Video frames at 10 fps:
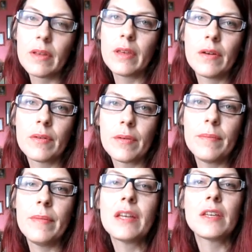you know,
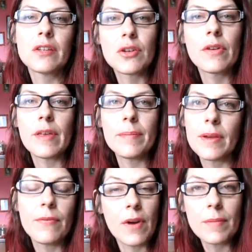making sure that
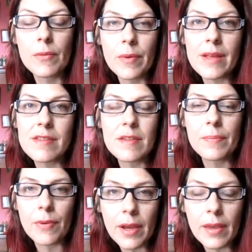Big Pharma reigns
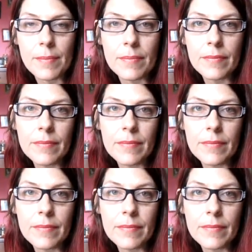supreme.